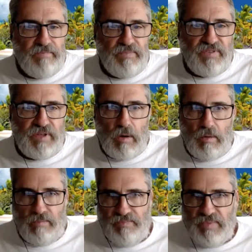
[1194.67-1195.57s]

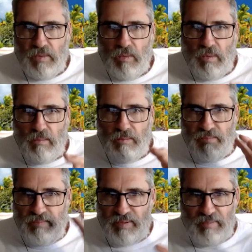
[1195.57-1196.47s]
So,
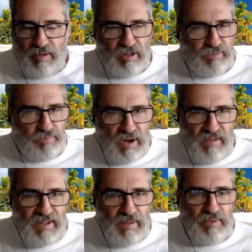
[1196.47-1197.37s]
because
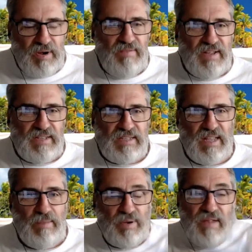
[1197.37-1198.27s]

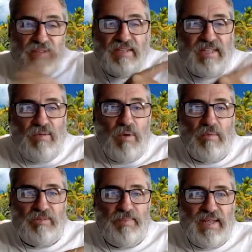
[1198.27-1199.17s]
previously what
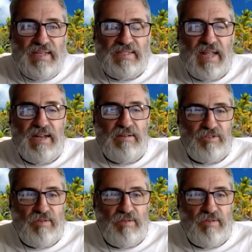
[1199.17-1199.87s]
was being said in Sri